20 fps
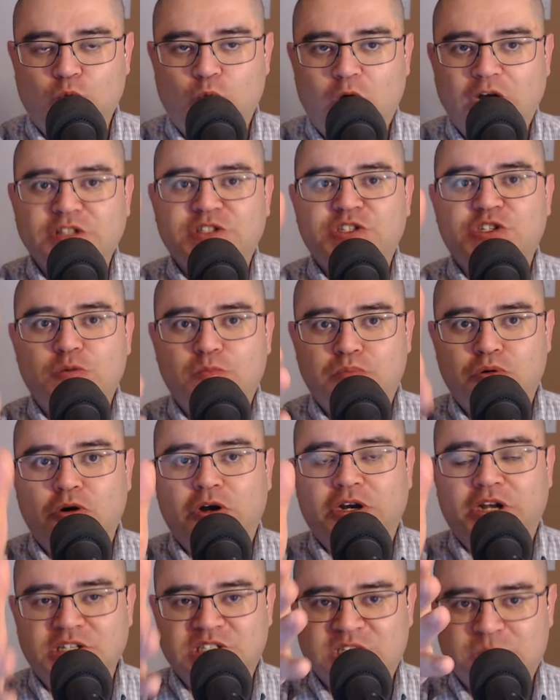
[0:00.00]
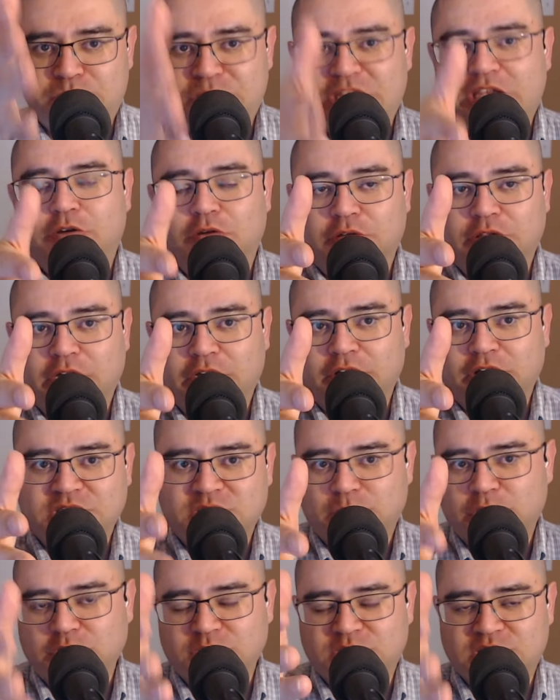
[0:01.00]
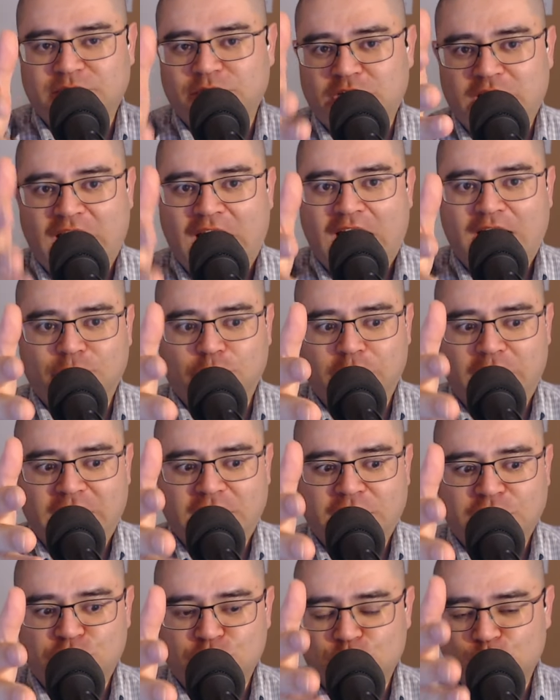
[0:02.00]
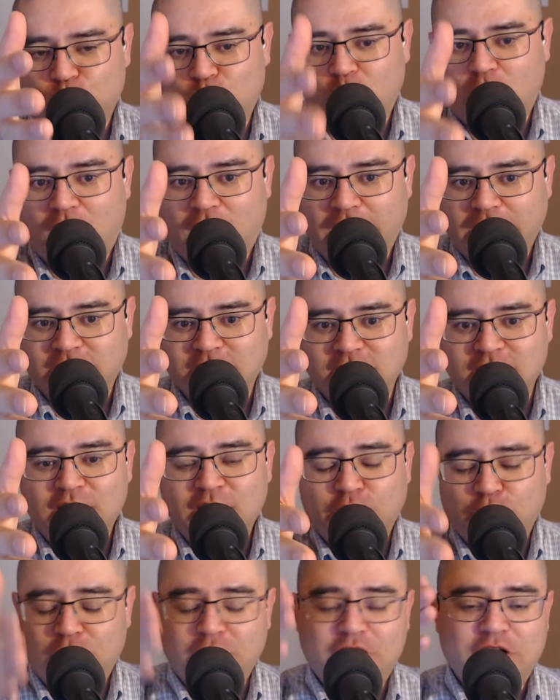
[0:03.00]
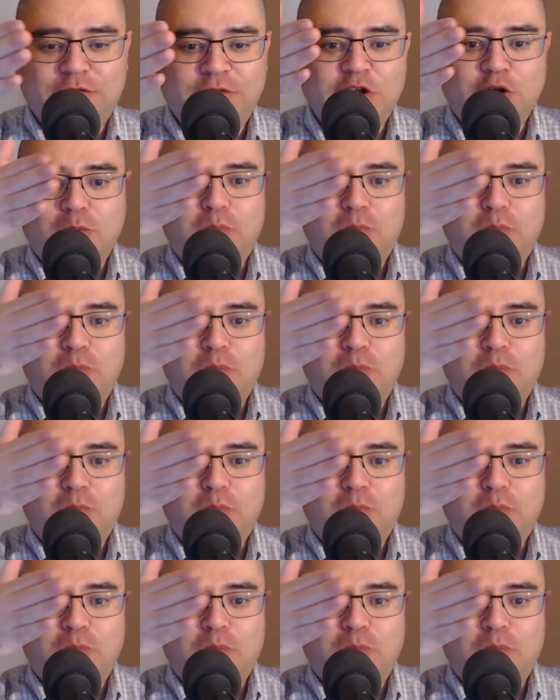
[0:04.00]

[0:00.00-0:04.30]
So once you put a speaker there that's about seven and a half or eight inches wide, you're not going to fit